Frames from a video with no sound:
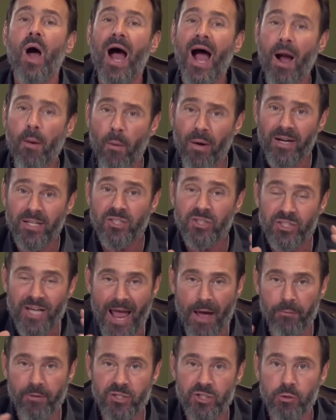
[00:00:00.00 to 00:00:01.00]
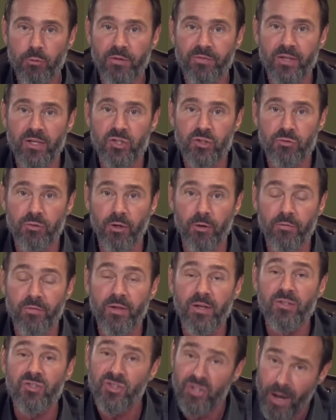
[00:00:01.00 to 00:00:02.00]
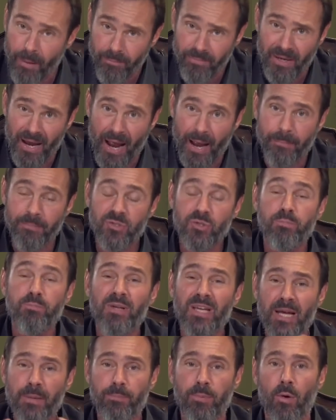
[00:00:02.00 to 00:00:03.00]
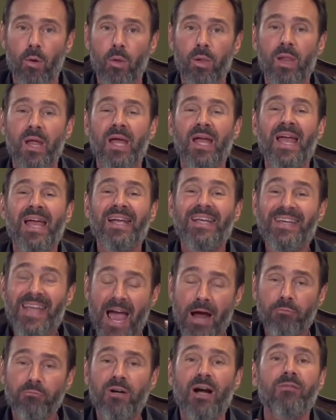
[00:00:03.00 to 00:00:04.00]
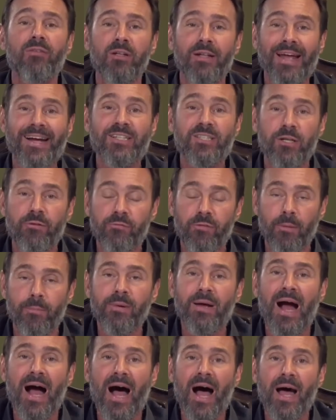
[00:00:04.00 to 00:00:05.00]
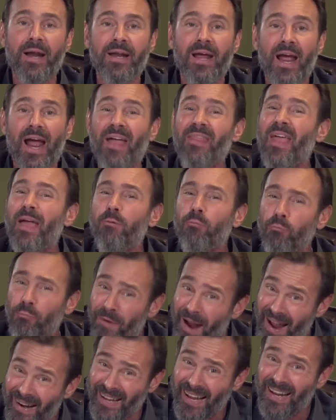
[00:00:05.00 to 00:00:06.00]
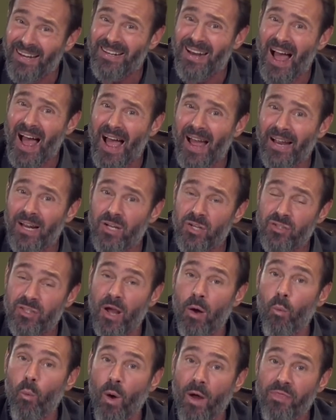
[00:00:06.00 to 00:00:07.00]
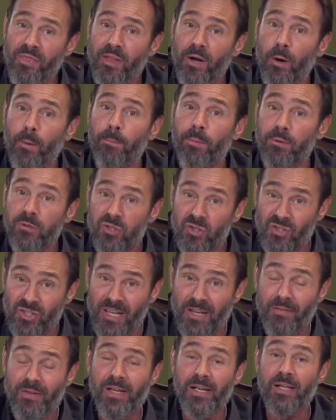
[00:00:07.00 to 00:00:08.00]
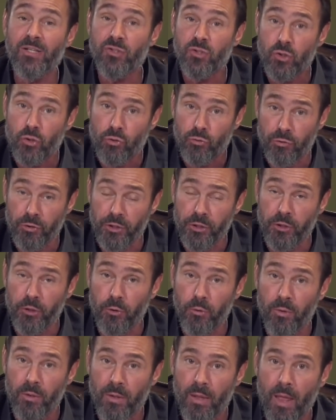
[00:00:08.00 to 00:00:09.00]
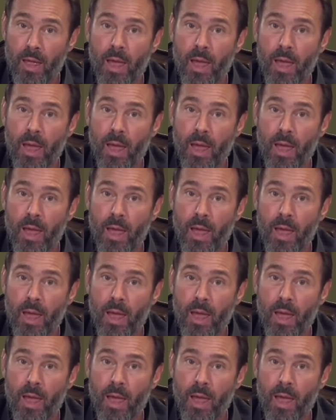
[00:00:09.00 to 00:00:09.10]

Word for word: I want to challenge you with this truth. Sometimes people get revelation from God and they recognize that what they're perceiving is true,